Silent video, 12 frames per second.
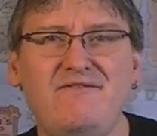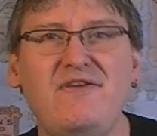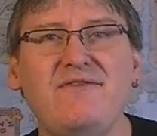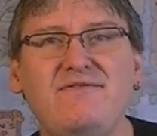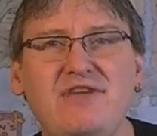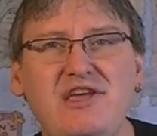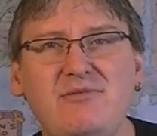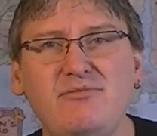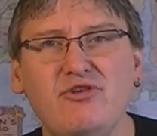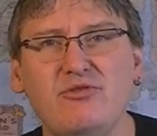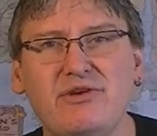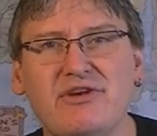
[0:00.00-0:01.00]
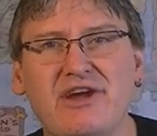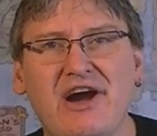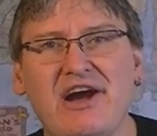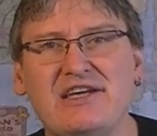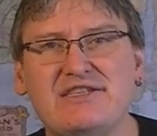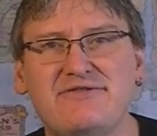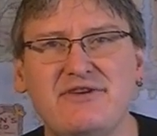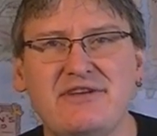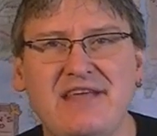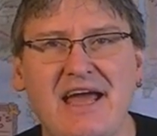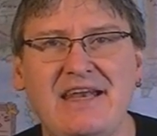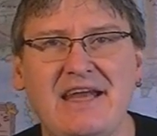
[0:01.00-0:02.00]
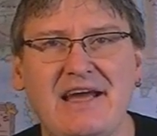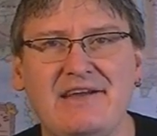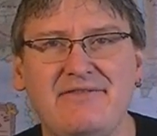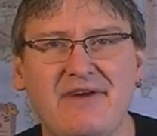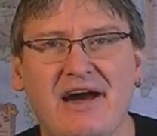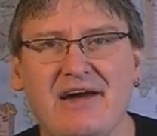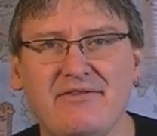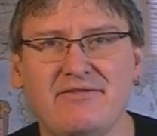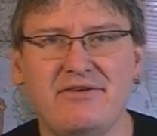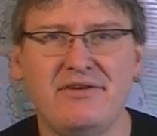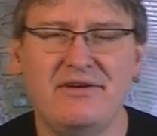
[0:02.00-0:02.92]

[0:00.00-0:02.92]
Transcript: 15mm guys for $10.95.